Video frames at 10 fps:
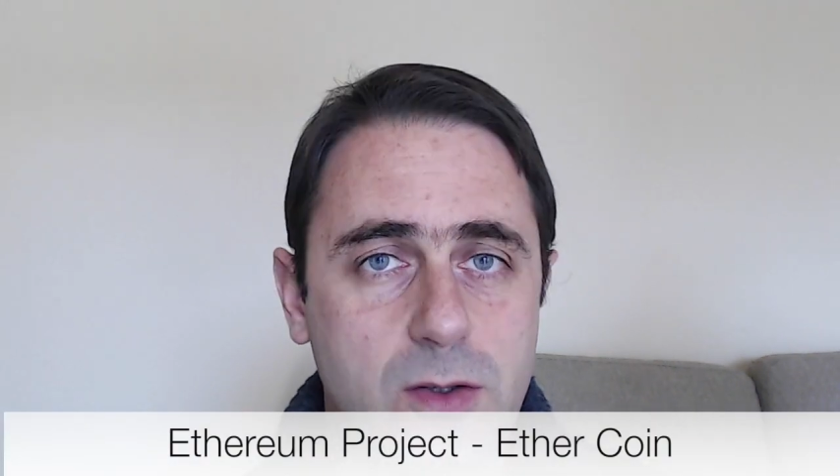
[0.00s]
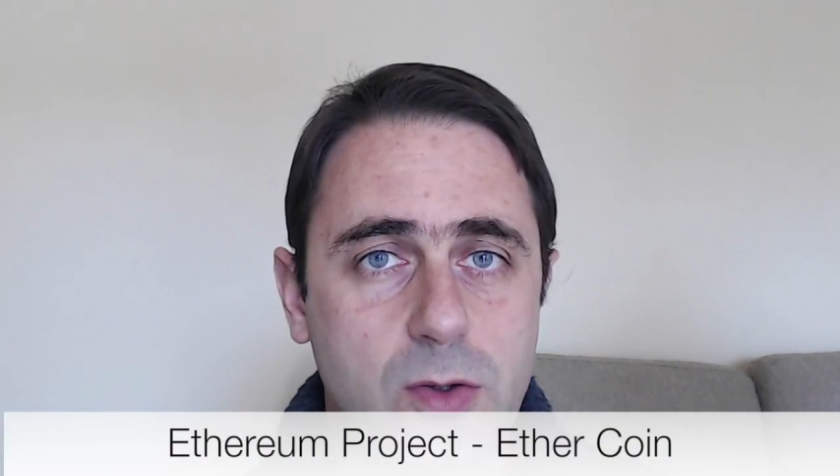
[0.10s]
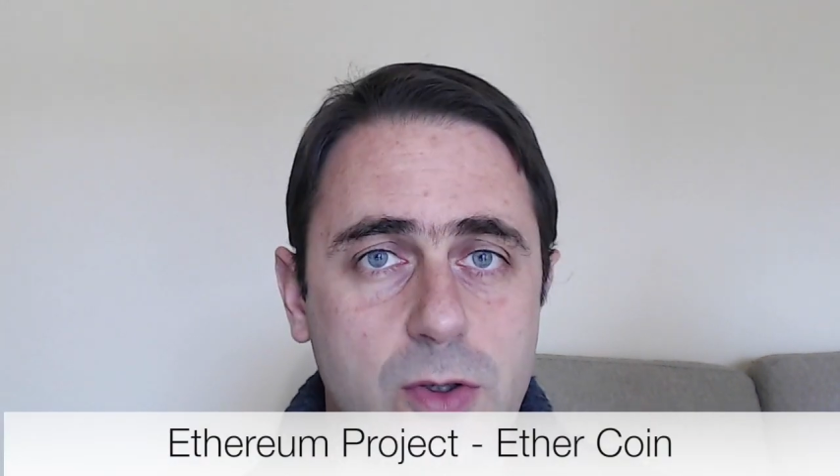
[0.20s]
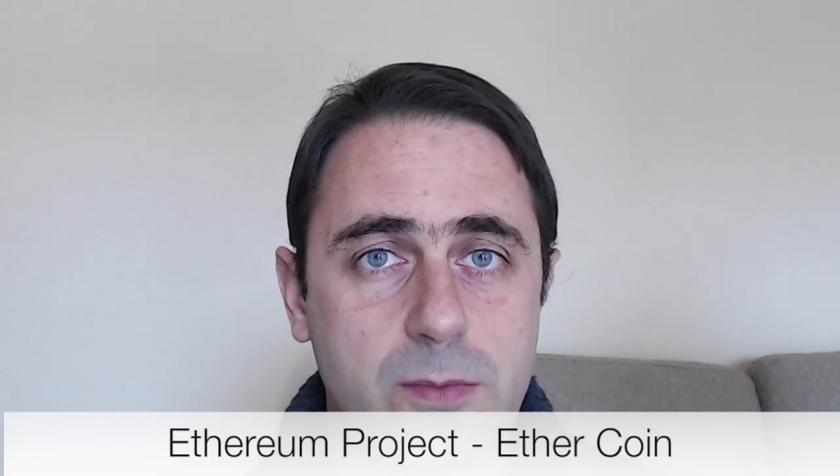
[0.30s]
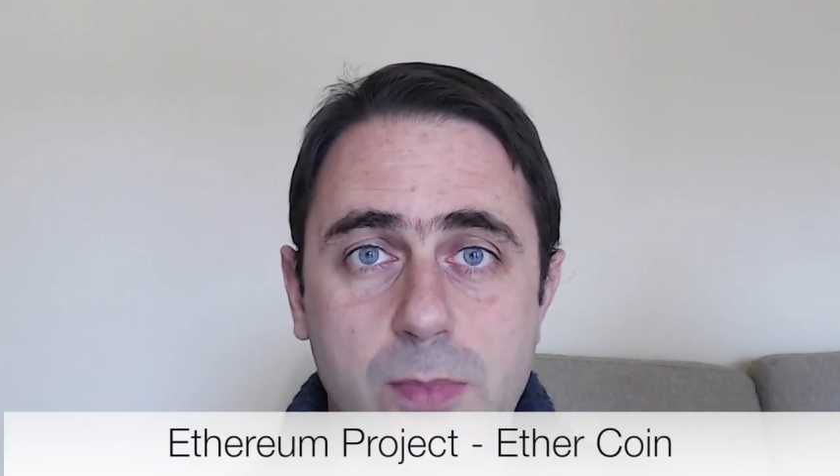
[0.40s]

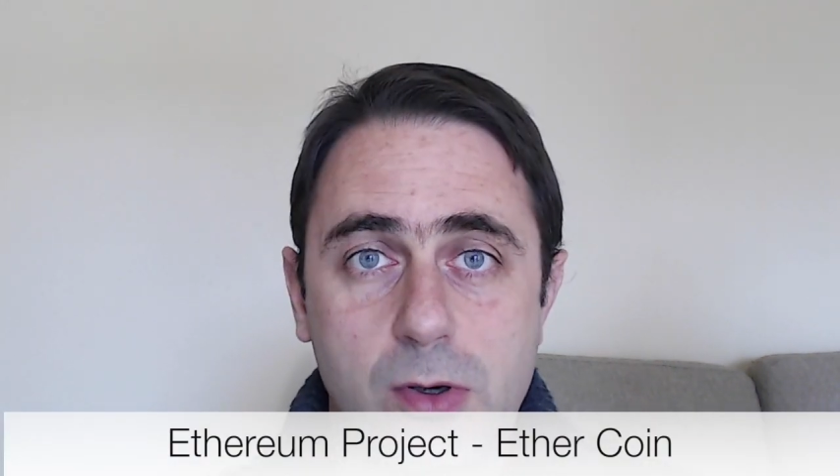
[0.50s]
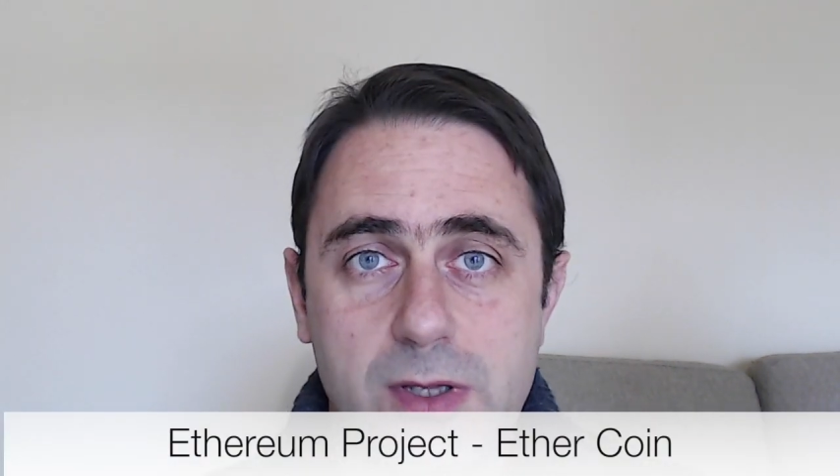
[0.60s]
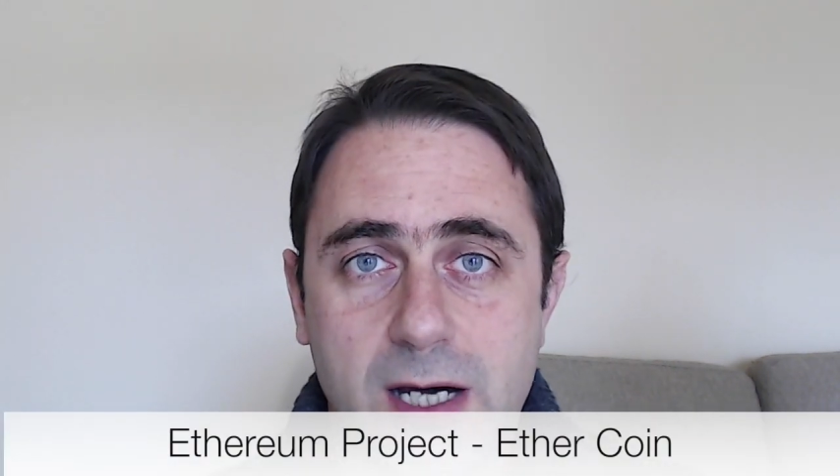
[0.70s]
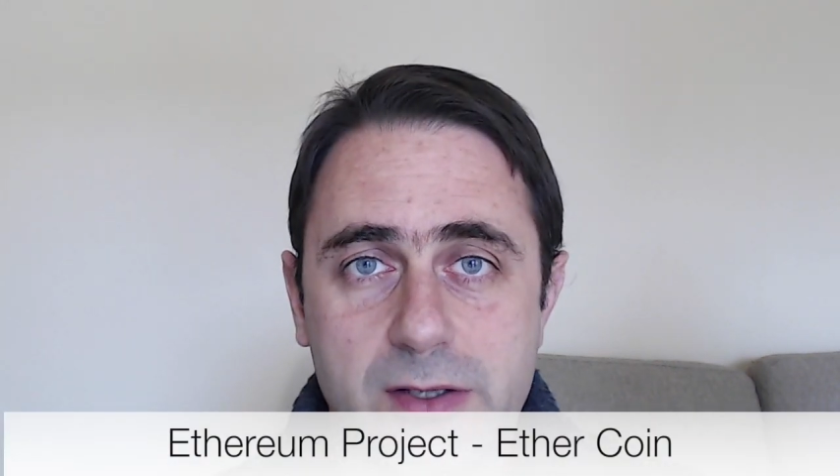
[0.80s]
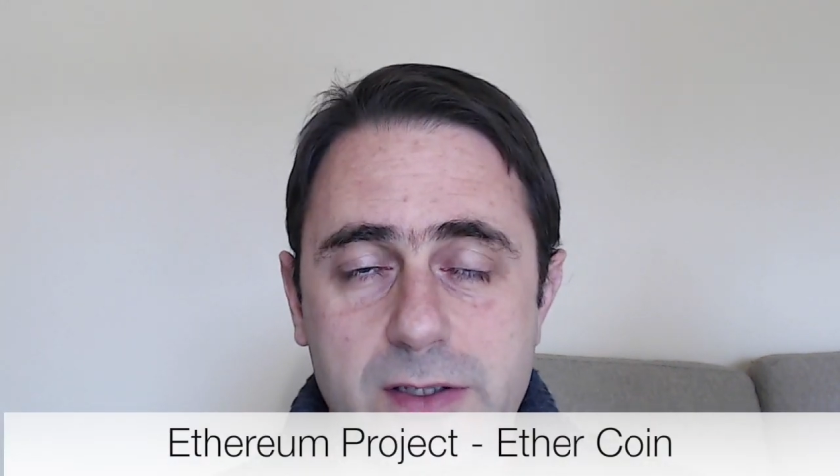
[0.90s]
or bought
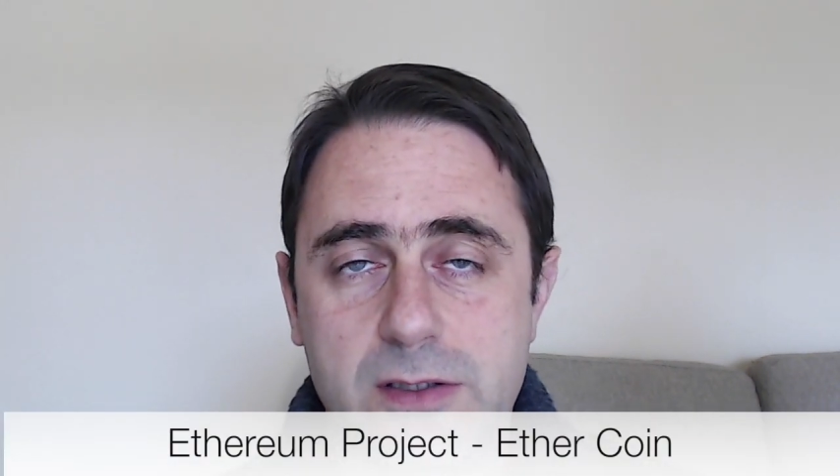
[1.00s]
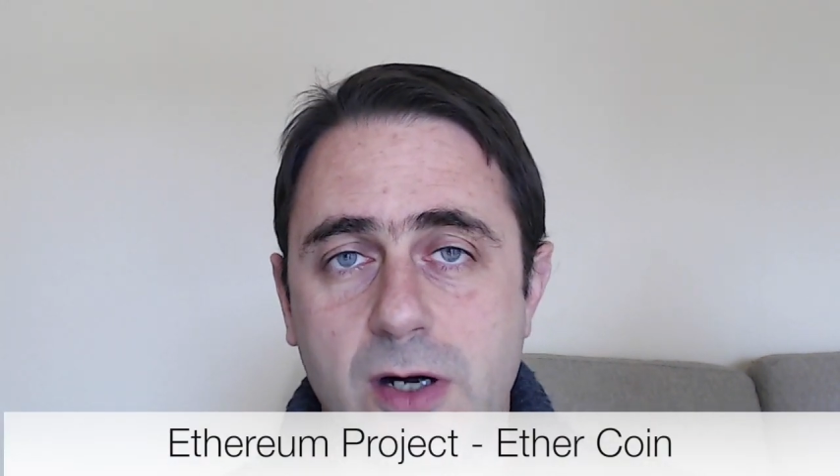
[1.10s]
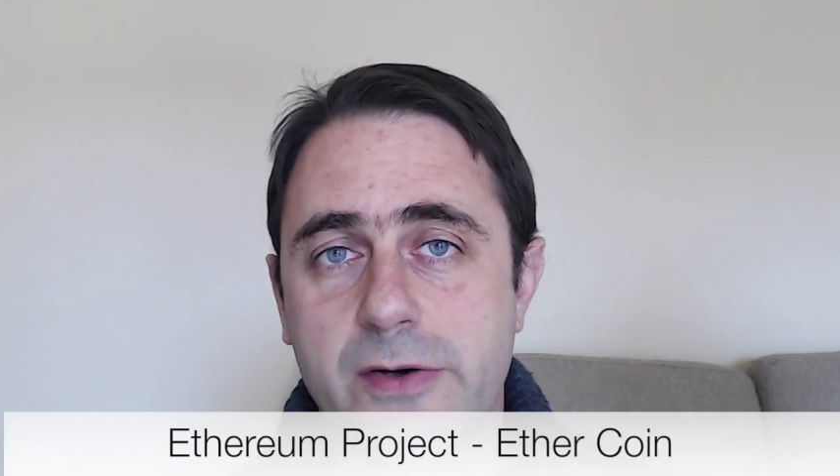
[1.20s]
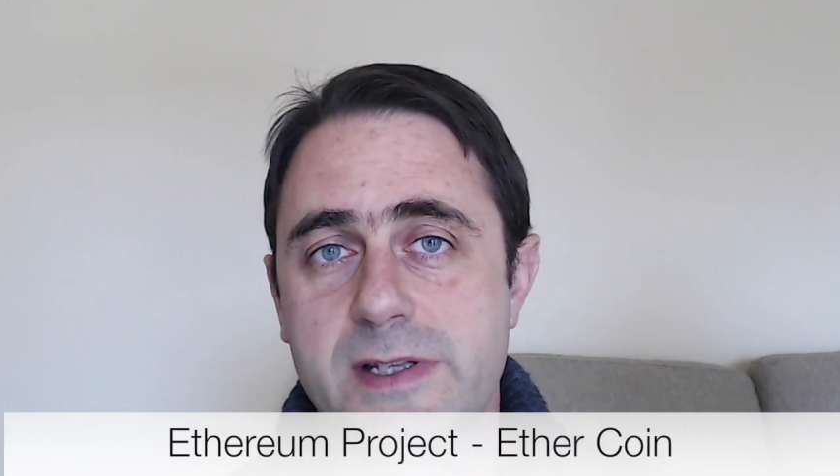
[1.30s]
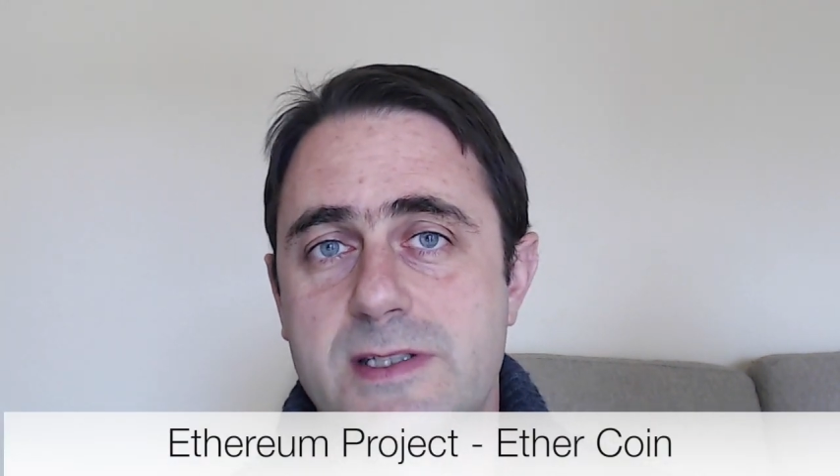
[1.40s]
other
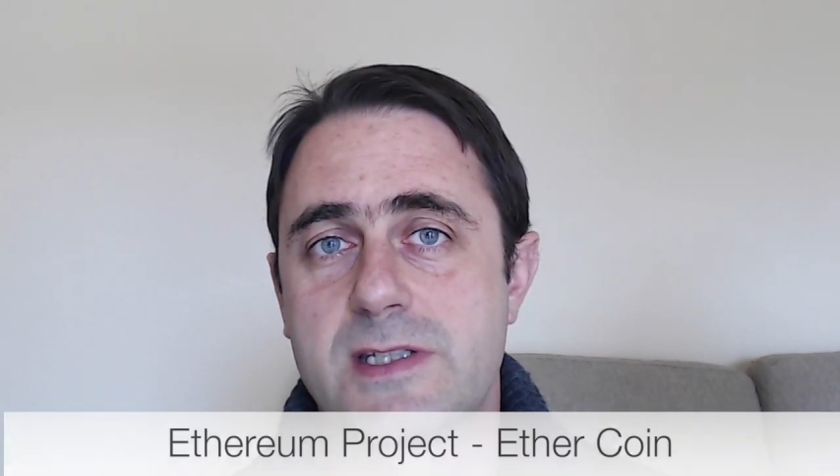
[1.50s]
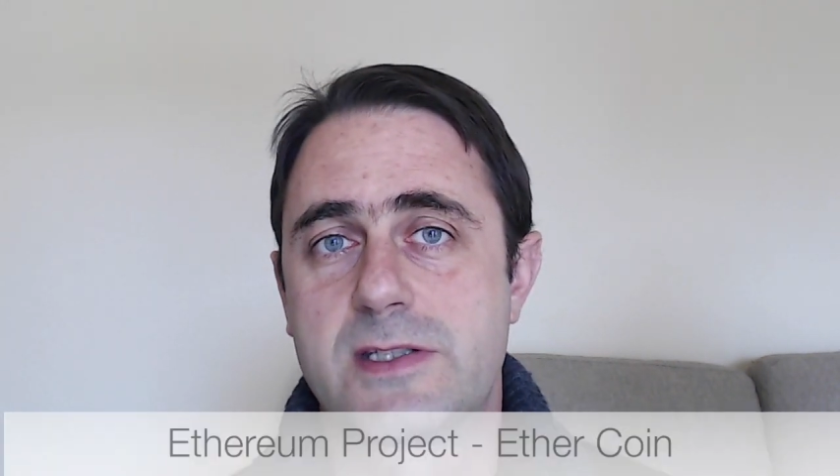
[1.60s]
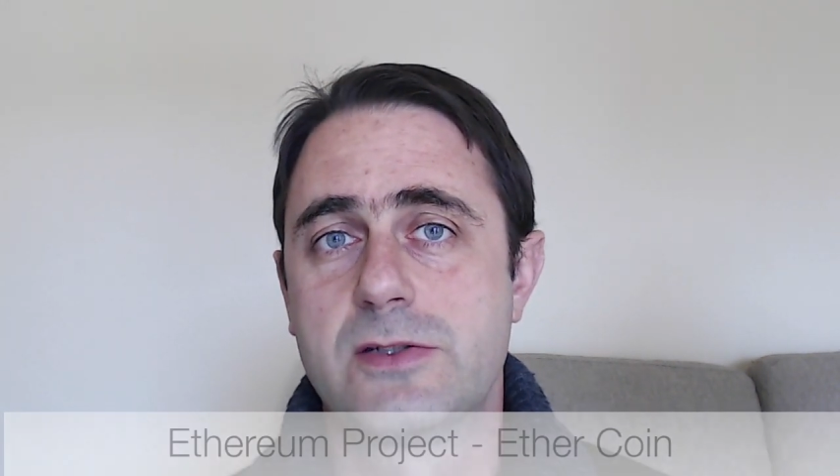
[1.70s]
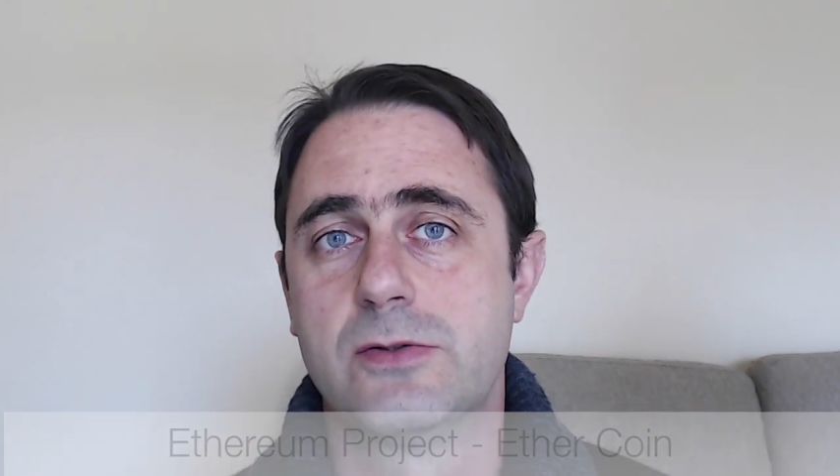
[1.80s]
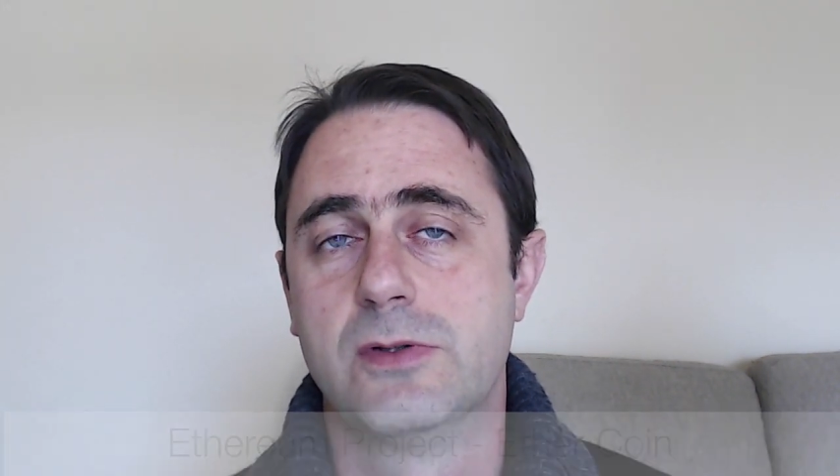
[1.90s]
currencies
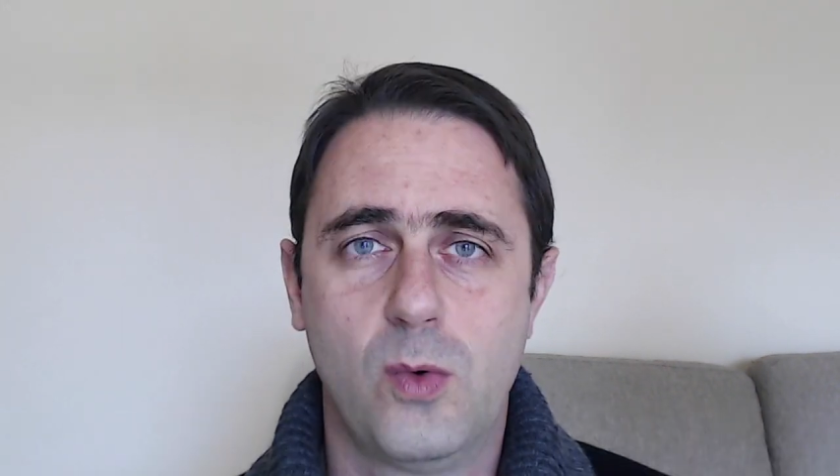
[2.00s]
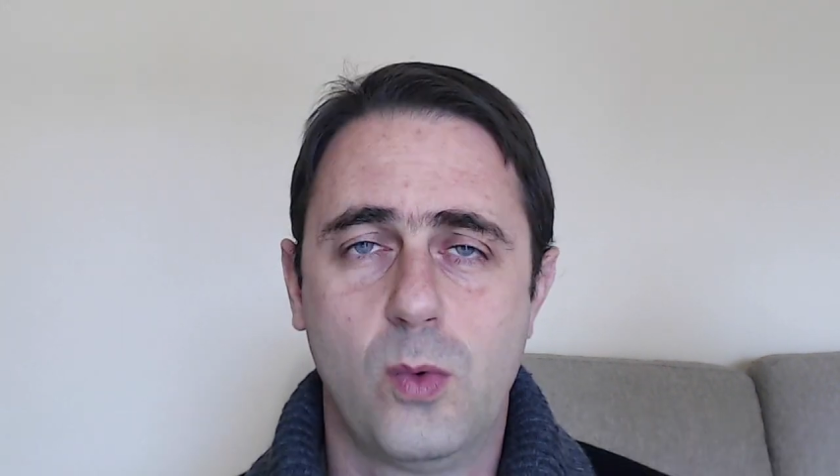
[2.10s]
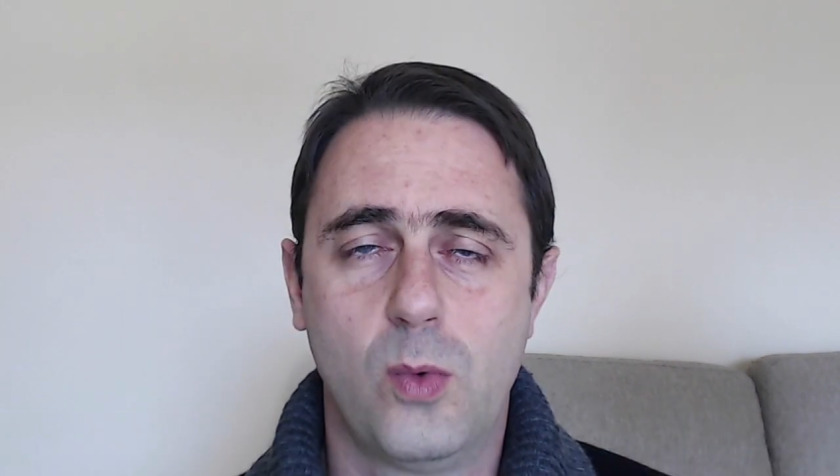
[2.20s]
too.